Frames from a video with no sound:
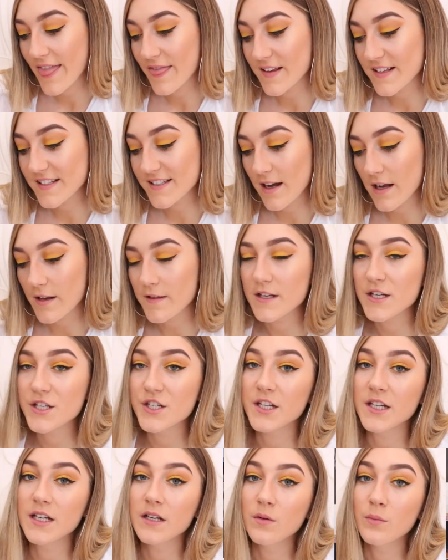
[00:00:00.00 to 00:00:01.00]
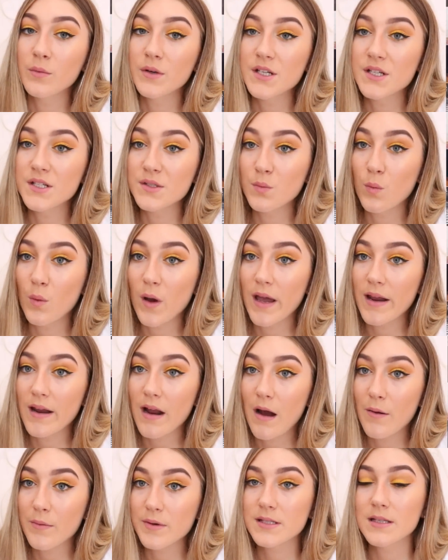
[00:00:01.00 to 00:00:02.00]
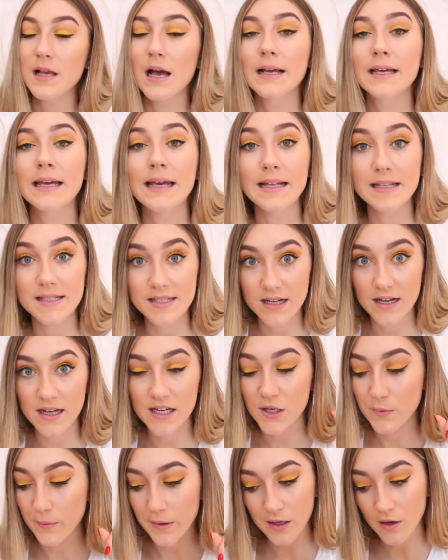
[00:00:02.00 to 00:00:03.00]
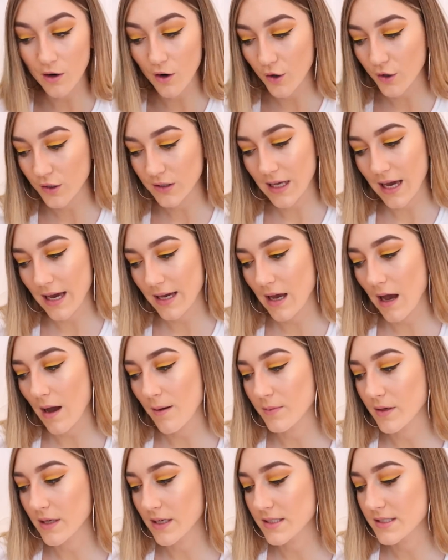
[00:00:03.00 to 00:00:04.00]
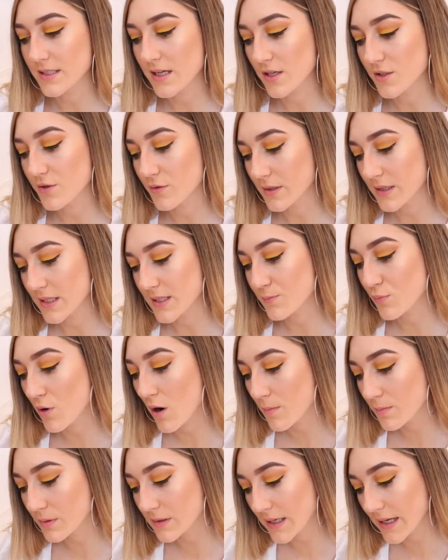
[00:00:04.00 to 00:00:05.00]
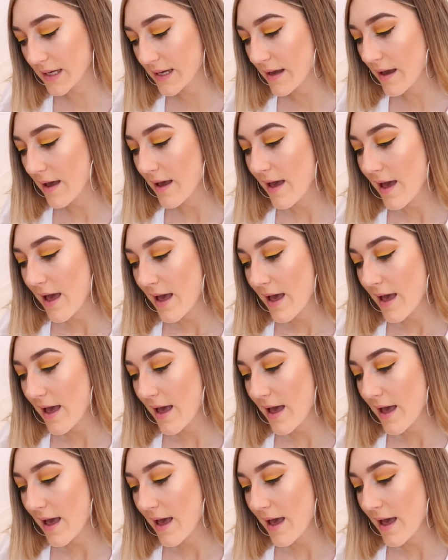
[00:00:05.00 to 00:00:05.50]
The start of this year, which is when I was like, Insta, here we go, like I'm gonna start doing this properly.